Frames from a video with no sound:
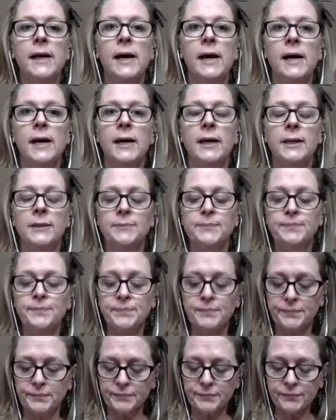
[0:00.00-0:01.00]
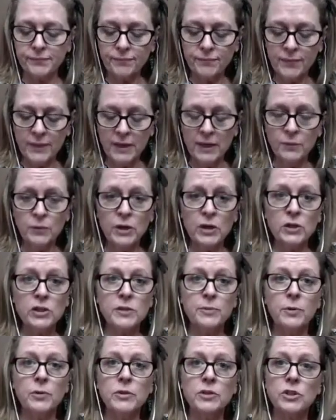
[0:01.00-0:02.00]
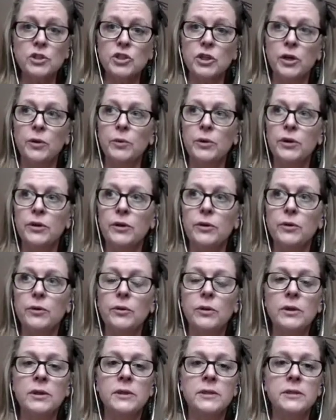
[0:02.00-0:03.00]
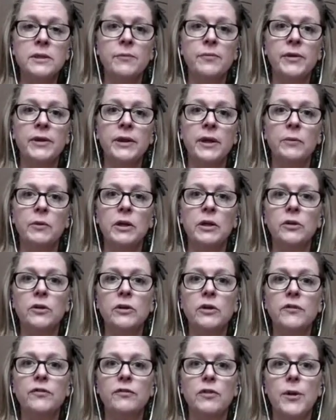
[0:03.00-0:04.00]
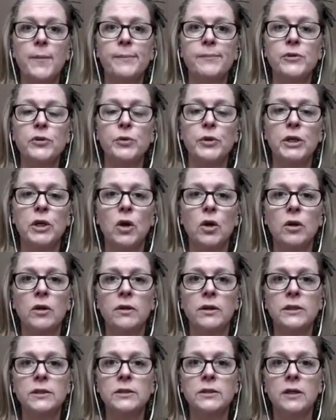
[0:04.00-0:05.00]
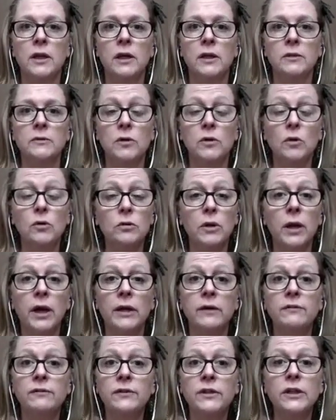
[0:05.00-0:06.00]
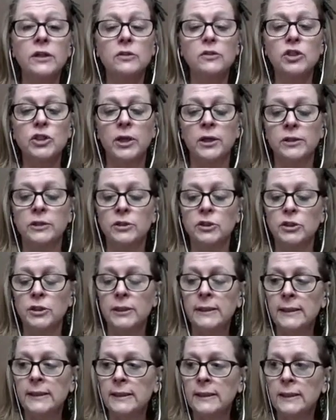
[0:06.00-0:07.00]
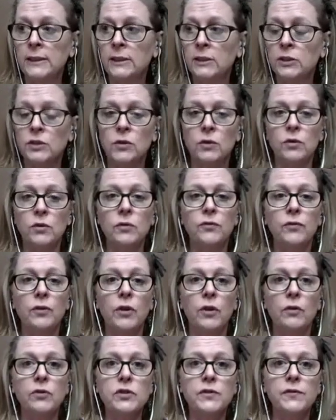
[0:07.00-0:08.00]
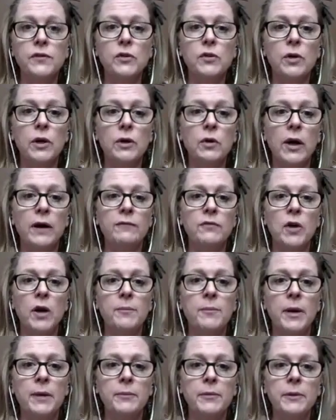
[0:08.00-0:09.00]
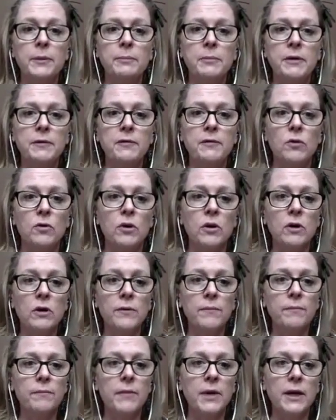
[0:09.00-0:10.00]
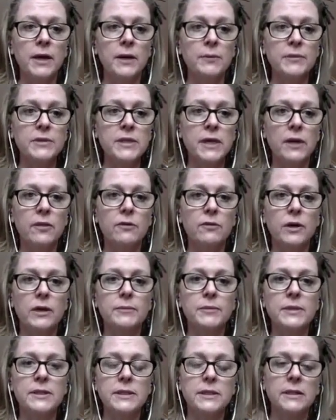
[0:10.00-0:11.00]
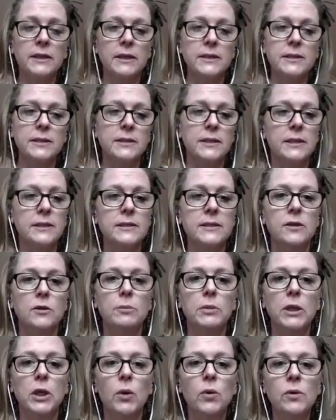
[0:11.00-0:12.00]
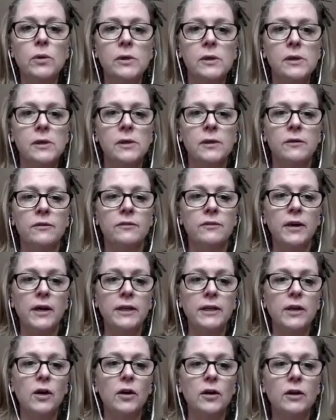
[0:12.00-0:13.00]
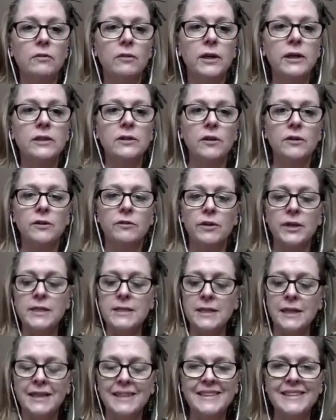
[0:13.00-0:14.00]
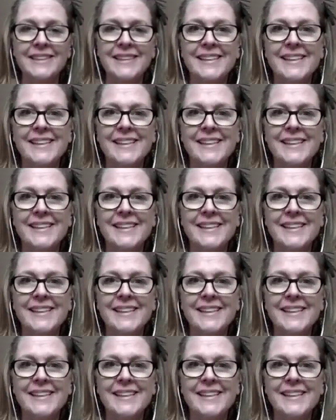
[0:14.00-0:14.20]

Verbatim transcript: Um, and we are supposed to share with you something that we learned from doing all this uh, Go Live video challenge. So for those of you who have not met me before, my name is Heather Edmundson, as it says there below. Finally got it right on the right side.